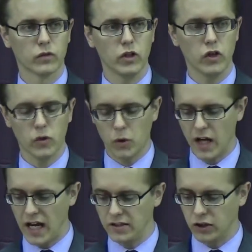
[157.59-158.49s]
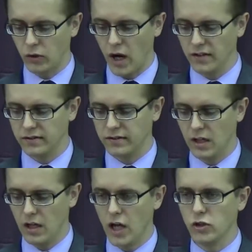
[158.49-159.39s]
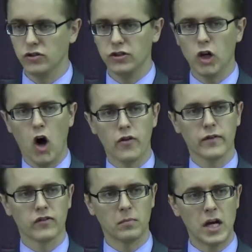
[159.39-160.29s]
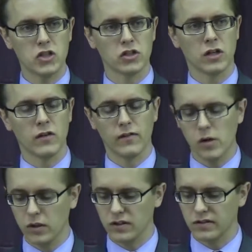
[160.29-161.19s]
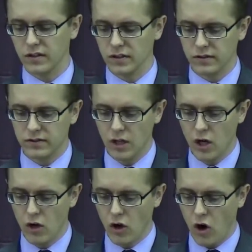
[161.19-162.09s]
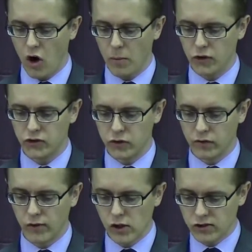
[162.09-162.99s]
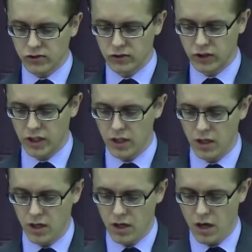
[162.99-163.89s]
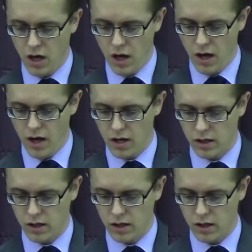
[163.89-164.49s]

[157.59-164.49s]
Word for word: You hear the word Antichrist, and you see all the information, and the focus is almost universally uh,